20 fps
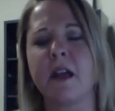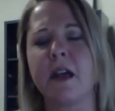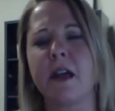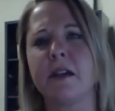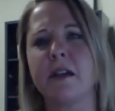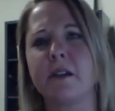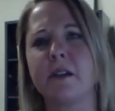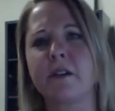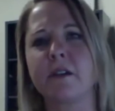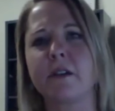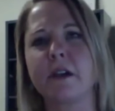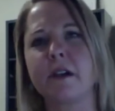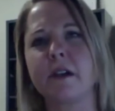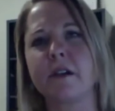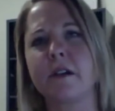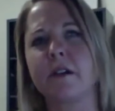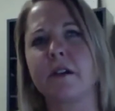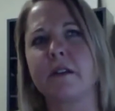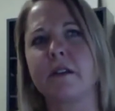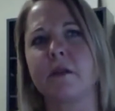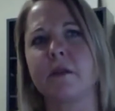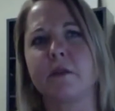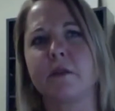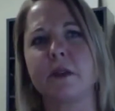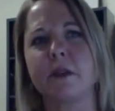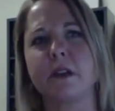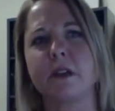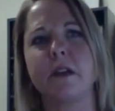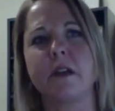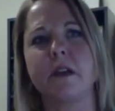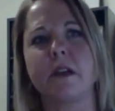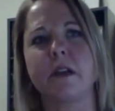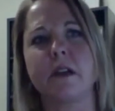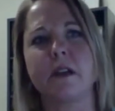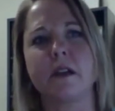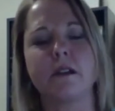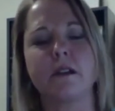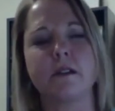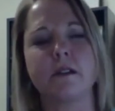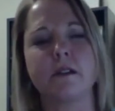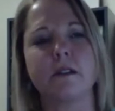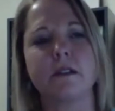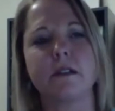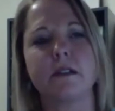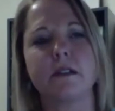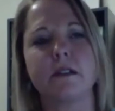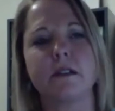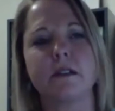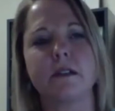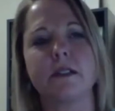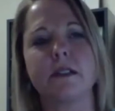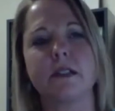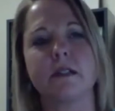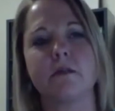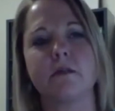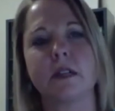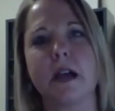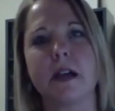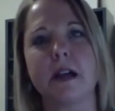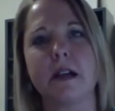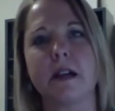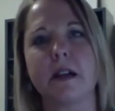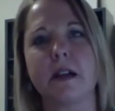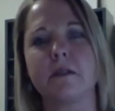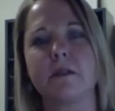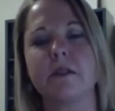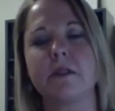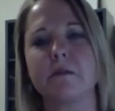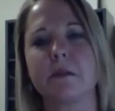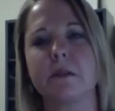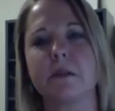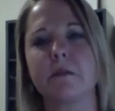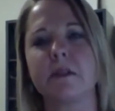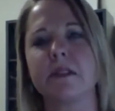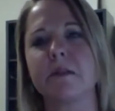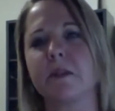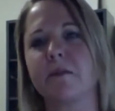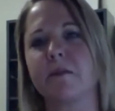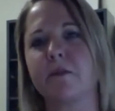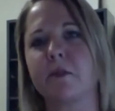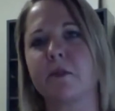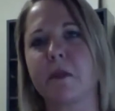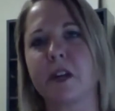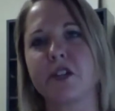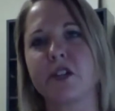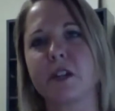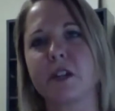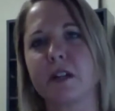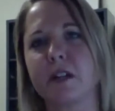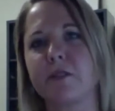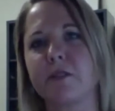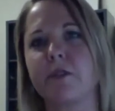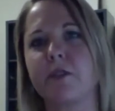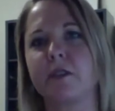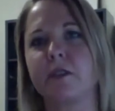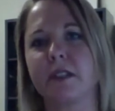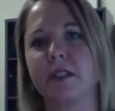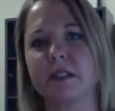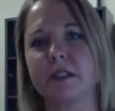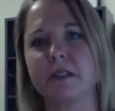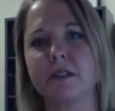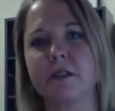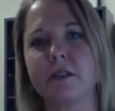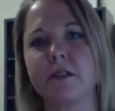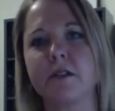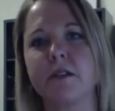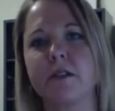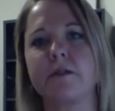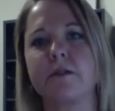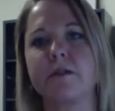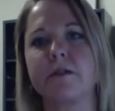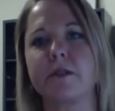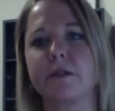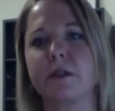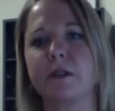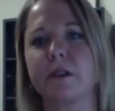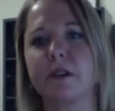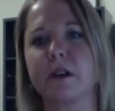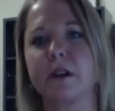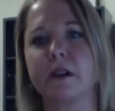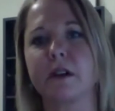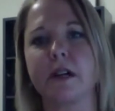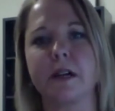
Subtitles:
Another area that we did rely on was maybe some information on different listservs or